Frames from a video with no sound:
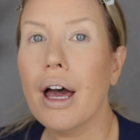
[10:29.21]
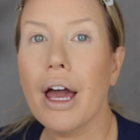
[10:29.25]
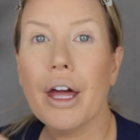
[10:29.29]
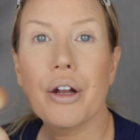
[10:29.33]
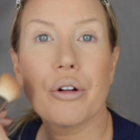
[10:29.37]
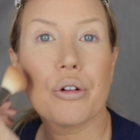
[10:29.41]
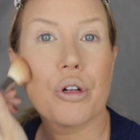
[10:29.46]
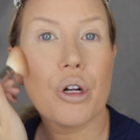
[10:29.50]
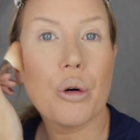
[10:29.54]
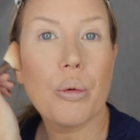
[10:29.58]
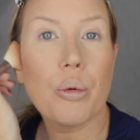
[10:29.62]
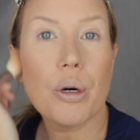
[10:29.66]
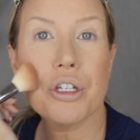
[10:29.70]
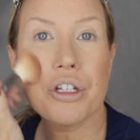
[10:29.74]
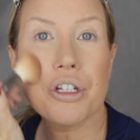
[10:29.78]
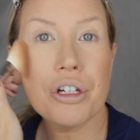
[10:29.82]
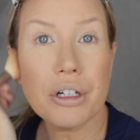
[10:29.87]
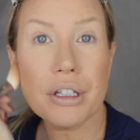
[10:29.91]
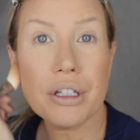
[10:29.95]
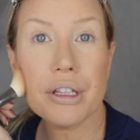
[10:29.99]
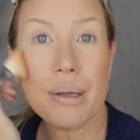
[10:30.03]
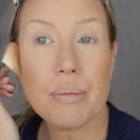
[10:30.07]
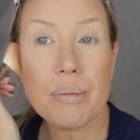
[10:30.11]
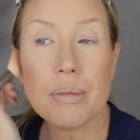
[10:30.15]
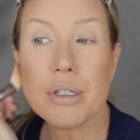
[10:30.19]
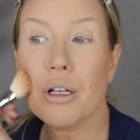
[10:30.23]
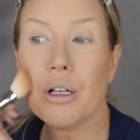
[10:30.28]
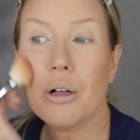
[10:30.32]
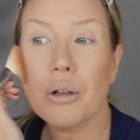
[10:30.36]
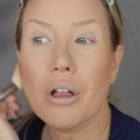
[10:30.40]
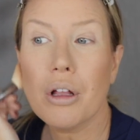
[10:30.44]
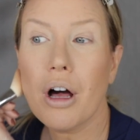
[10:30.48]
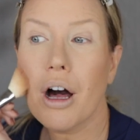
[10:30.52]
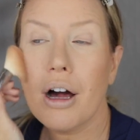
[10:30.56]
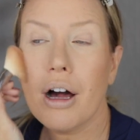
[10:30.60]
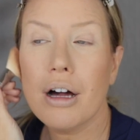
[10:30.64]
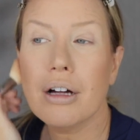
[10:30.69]
I don't know what took them so
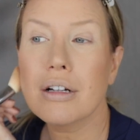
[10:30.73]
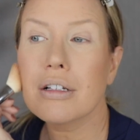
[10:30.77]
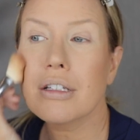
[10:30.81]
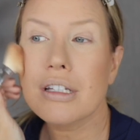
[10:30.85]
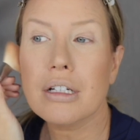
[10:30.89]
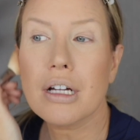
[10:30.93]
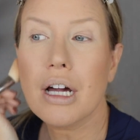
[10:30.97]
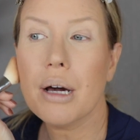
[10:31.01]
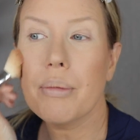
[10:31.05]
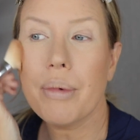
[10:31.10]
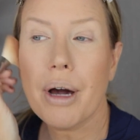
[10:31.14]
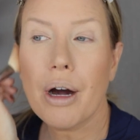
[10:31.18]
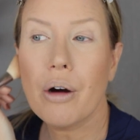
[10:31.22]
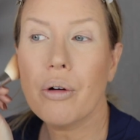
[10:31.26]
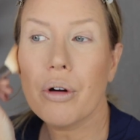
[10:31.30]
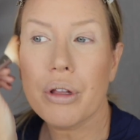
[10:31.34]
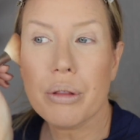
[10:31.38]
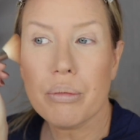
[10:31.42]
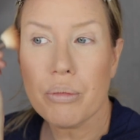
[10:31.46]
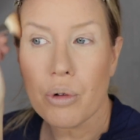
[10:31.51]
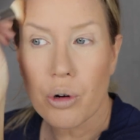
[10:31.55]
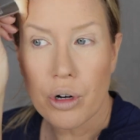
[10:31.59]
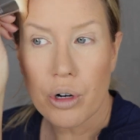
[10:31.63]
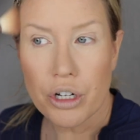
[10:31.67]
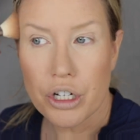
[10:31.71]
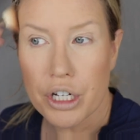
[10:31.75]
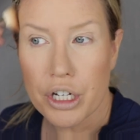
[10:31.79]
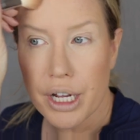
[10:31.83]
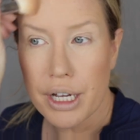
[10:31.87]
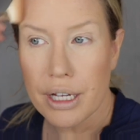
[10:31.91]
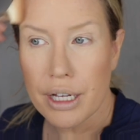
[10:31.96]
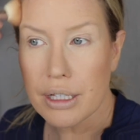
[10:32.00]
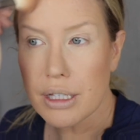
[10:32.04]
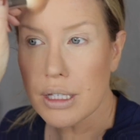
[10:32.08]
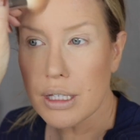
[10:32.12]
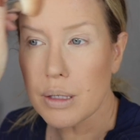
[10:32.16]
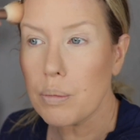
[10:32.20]
long to come out with more
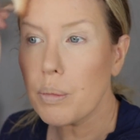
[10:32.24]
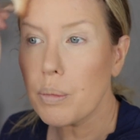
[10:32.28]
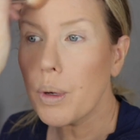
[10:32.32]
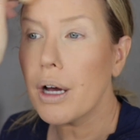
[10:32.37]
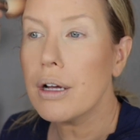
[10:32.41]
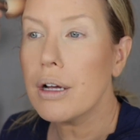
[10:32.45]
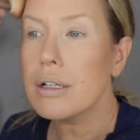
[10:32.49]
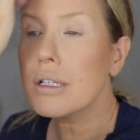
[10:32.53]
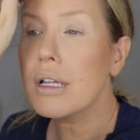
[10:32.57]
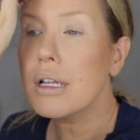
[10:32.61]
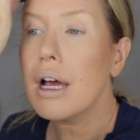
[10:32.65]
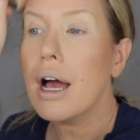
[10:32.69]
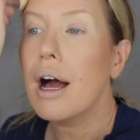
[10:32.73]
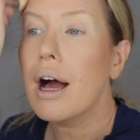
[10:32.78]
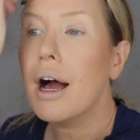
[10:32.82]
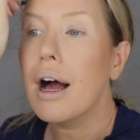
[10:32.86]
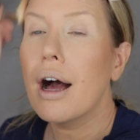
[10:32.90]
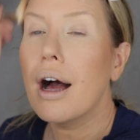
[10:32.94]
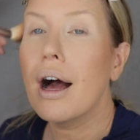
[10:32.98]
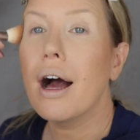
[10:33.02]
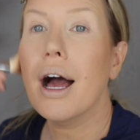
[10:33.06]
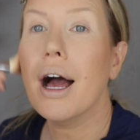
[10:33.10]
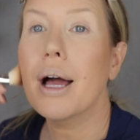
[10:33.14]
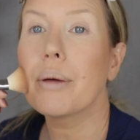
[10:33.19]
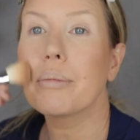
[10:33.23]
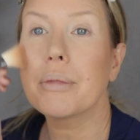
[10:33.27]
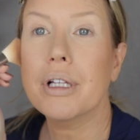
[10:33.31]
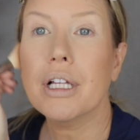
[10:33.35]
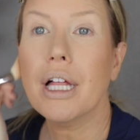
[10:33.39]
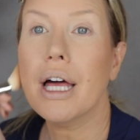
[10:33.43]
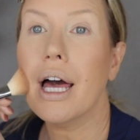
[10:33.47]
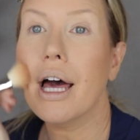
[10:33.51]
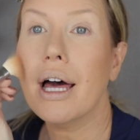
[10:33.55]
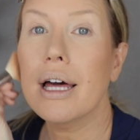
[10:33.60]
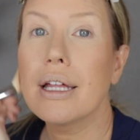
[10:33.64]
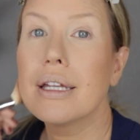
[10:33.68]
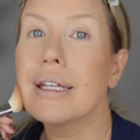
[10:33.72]
shades, but I'm
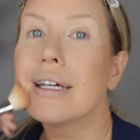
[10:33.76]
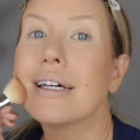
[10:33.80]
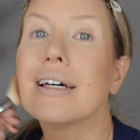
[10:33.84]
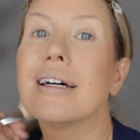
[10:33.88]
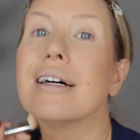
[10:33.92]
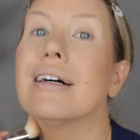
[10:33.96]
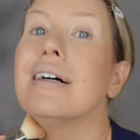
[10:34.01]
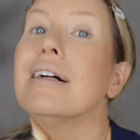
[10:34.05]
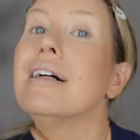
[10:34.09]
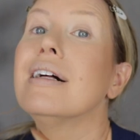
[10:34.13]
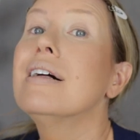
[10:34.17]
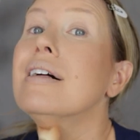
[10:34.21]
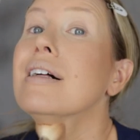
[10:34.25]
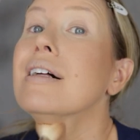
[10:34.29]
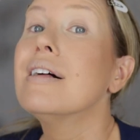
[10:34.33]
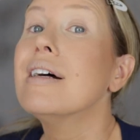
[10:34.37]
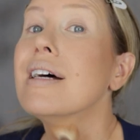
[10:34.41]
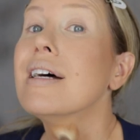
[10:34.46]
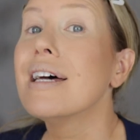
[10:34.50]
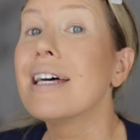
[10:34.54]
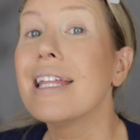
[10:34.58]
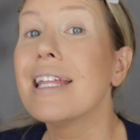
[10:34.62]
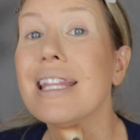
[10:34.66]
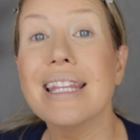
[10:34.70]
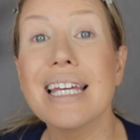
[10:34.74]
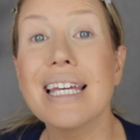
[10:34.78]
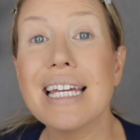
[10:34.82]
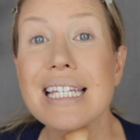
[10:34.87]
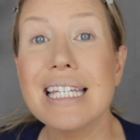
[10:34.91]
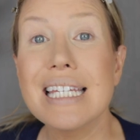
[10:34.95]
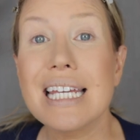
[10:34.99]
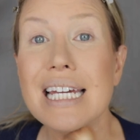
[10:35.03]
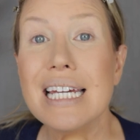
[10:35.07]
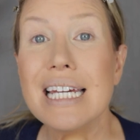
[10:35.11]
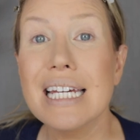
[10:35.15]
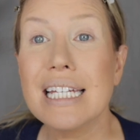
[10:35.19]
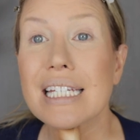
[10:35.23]
glad they
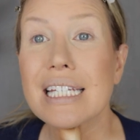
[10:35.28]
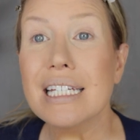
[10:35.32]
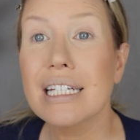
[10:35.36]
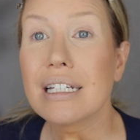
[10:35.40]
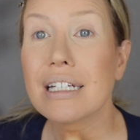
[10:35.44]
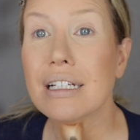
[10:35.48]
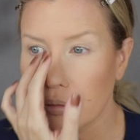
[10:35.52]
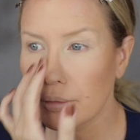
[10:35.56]
did.